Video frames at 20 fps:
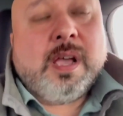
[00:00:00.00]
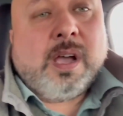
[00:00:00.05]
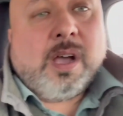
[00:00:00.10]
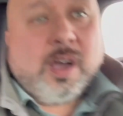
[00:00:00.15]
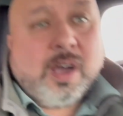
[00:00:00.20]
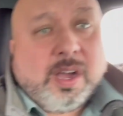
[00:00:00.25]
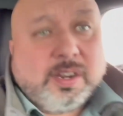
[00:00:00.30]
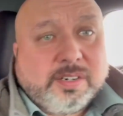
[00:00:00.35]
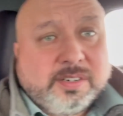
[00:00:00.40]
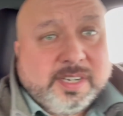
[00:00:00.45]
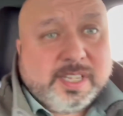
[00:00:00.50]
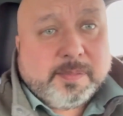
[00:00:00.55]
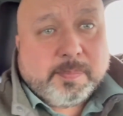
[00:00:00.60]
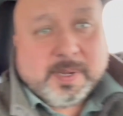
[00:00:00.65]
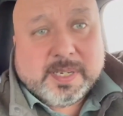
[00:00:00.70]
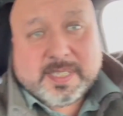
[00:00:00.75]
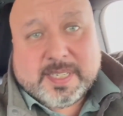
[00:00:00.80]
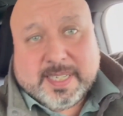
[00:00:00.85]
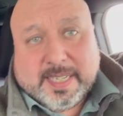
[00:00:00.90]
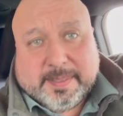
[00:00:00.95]
underneath
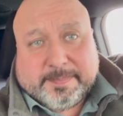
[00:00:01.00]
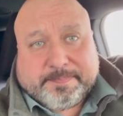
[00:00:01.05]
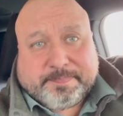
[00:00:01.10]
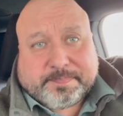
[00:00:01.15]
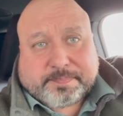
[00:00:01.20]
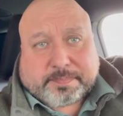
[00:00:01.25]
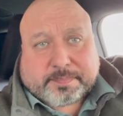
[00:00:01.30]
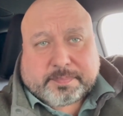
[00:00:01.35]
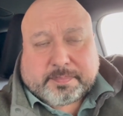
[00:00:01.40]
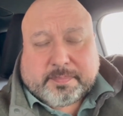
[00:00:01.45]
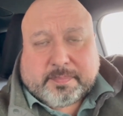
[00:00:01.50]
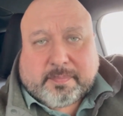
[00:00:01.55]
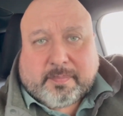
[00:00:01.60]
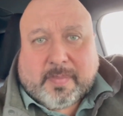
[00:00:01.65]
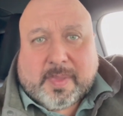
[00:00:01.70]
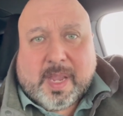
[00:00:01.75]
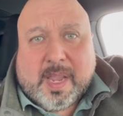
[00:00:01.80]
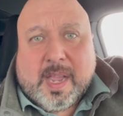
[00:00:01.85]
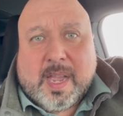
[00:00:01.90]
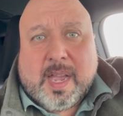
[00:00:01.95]
my seat,
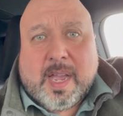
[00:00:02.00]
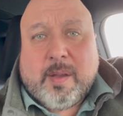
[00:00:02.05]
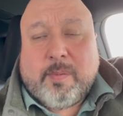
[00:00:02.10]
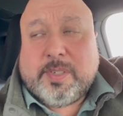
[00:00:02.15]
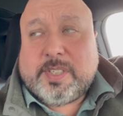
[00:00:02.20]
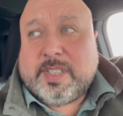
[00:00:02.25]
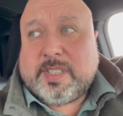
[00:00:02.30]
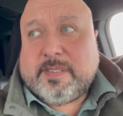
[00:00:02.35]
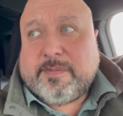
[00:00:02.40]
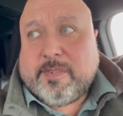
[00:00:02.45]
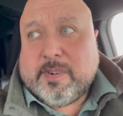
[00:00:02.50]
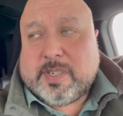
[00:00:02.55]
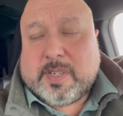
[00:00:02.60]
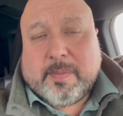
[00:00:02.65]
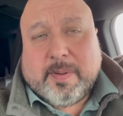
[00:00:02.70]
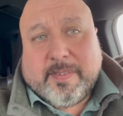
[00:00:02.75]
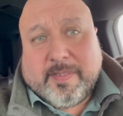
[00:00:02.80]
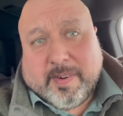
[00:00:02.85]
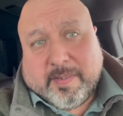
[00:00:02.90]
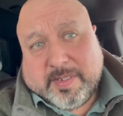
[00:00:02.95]
which is the first
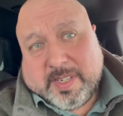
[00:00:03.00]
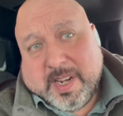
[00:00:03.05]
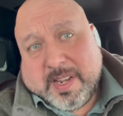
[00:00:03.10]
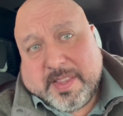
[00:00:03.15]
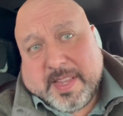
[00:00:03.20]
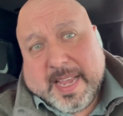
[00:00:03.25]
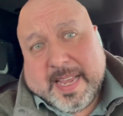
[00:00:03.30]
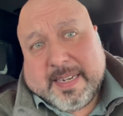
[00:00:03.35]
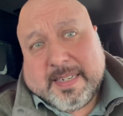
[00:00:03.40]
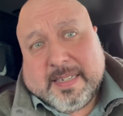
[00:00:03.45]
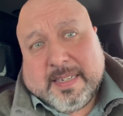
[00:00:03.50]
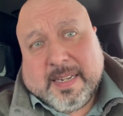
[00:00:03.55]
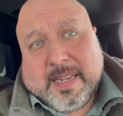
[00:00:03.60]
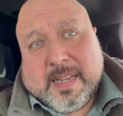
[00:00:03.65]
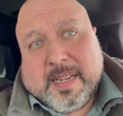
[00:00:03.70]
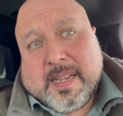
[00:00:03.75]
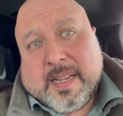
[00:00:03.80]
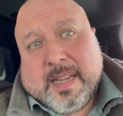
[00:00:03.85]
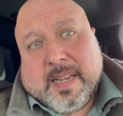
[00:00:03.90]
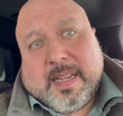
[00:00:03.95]
time I've ever done that.
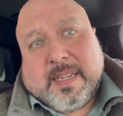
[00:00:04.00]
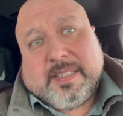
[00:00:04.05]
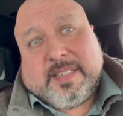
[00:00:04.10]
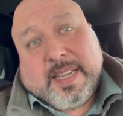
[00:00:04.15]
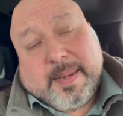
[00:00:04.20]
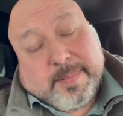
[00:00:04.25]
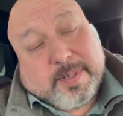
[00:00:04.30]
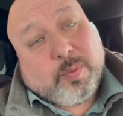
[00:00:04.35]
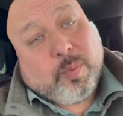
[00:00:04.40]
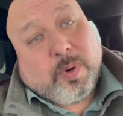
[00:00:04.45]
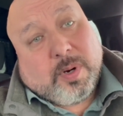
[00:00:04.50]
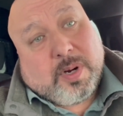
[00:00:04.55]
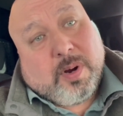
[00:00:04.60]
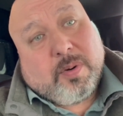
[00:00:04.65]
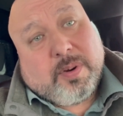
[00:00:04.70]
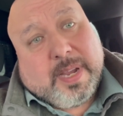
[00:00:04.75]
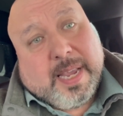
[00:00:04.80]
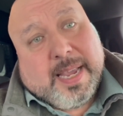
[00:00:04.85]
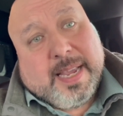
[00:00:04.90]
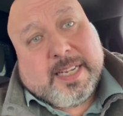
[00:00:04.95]
Seems to work
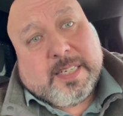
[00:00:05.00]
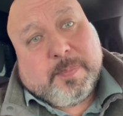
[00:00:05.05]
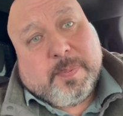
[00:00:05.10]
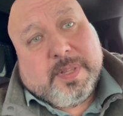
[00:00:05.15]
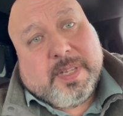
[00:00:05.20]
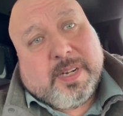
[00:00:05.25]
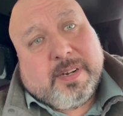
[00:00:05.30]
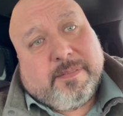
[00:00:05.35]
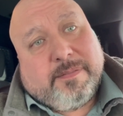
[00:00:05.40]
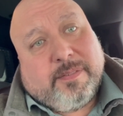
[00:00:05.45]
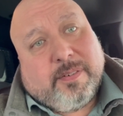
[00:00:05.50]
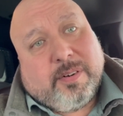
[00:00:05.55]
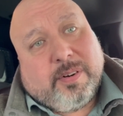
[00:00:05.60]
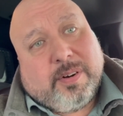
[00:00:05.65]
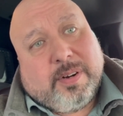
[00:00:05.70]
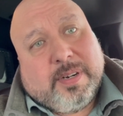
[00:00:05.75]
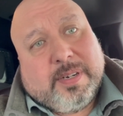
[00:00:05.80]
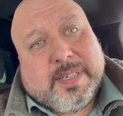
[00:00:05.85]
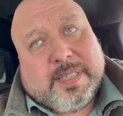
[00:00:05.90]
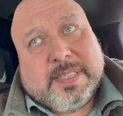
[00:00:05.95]
okay. It's been there
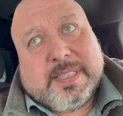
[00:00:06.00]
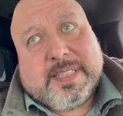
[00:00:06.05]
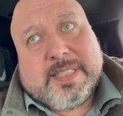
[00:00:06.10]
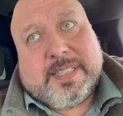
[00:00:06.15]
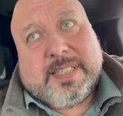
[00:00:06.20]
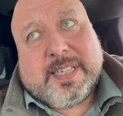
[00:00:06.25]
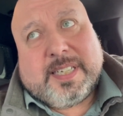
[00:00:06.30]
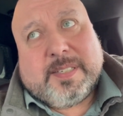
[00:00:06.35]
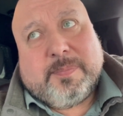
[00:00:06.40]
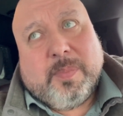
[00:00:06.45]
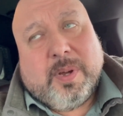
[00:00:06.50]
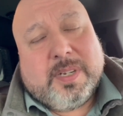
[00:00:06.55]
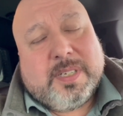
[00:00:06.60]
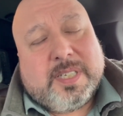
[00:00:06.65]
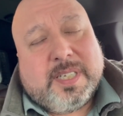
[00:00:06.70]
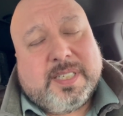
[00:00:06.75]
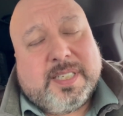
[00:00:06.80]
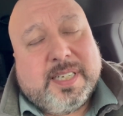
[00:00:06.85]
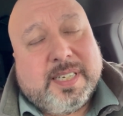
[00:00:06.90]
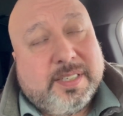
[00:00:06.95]
for 6
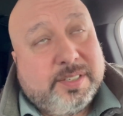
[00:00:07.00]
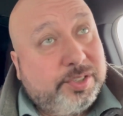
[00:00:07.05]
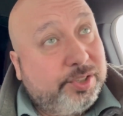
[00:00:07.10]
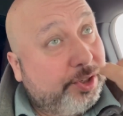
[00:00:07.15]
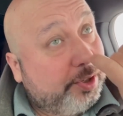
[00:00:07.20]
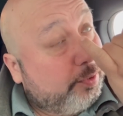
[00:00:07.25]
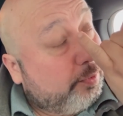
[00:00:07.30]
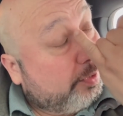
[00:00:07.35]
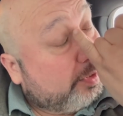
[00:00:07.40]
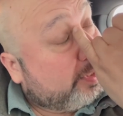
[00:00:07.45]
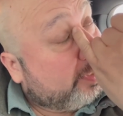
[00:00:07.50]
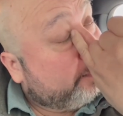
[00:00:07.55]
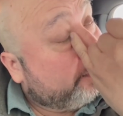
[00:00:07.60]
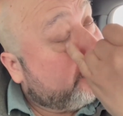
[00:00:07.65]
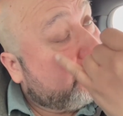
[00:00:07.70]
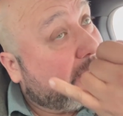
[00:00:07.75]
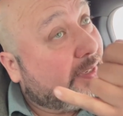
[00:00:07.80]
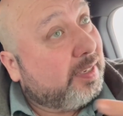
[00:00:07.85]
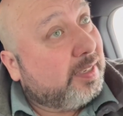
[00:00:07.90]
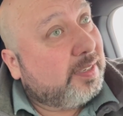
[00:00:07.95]
months. I did it in June or
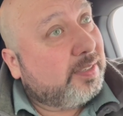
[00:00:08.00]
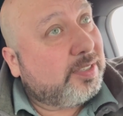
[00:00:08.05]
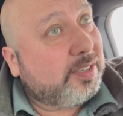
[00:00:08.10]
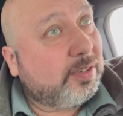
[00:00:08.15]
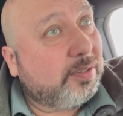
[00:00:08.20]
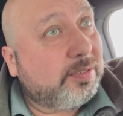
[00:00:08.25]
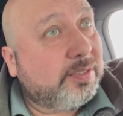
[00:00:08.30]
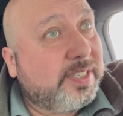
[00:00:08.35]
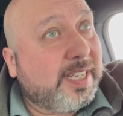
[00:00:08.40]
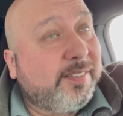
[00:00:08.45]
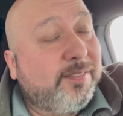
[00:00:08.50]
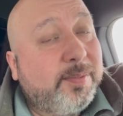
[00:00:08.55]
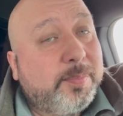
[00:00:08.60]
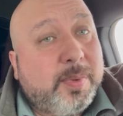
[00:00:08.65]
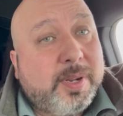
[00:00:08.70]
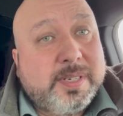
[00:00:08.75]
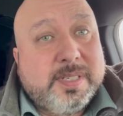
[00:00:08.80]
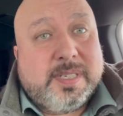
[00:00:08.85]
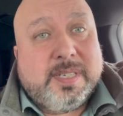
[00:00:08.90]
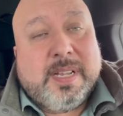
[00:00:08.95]
something, so 7
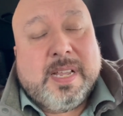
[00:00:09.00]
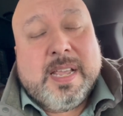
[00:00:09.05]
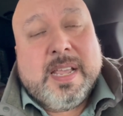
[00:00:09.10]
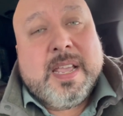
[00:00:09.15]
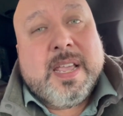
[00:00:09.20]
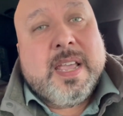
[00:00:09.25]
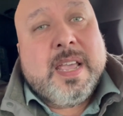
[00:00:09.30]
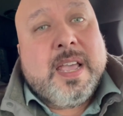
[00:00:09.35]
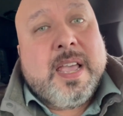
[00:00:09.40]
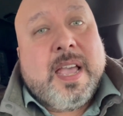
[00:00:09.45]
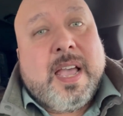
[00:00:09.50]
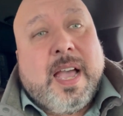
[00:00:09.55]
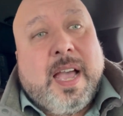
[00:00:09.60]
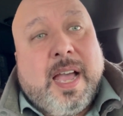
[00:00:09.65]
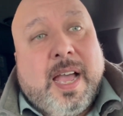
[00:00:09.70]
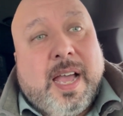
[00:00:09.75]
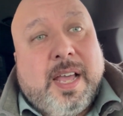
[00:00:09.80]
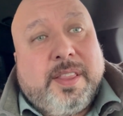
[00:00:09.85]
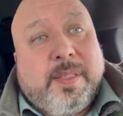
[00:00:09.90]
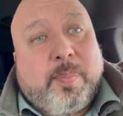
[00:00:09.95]
months.
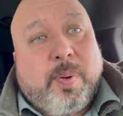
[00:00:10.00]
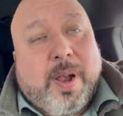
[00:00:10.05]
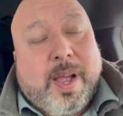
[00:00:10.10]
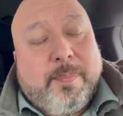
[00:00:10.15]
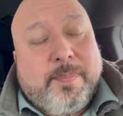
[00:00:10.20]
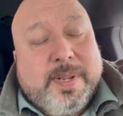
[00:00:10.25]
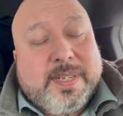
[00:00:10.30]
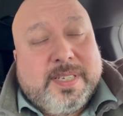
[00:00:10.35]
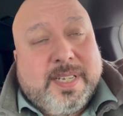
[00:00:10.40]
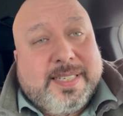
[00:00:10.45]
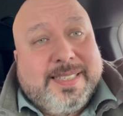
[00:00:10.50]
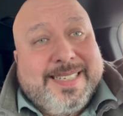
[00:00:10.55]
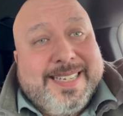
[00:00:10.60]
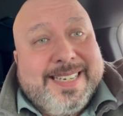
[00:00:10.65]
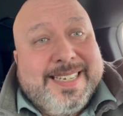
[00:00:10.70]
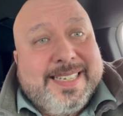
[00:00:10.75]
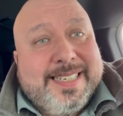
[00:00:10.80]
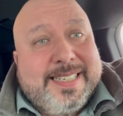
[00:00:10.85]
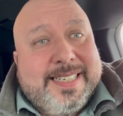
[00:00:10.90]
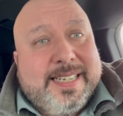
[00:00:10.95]
The problem is I
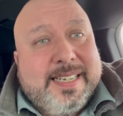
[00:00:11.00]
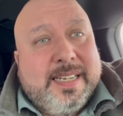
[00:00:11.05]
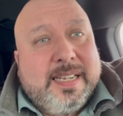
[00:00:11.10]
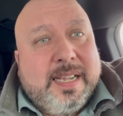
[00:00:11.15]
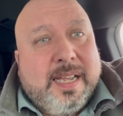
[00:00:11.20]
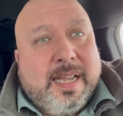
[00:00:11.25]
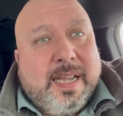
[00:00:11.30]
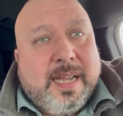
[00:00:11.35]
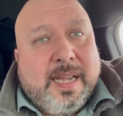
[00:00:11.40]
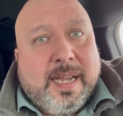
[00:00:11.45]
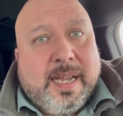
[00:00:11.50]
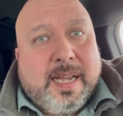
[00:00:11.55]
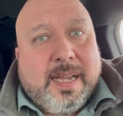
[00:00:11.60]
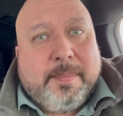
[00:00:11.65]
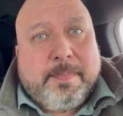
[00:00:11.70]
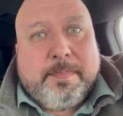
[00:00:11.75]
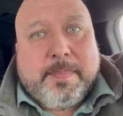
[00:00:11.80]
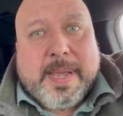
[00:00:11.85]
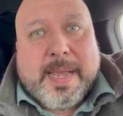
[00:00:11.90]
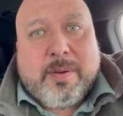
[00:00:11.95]
didn't
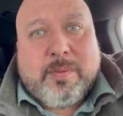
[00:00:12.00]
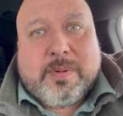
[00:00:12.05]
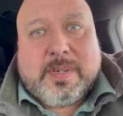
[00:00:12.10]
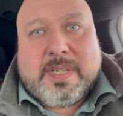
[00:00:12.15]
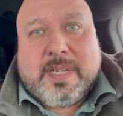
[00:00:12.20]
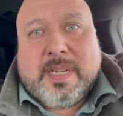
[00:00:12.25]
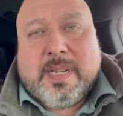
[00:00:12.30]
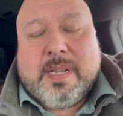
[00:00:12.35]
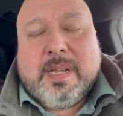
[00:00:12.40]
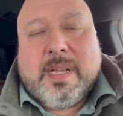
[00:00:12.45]
mount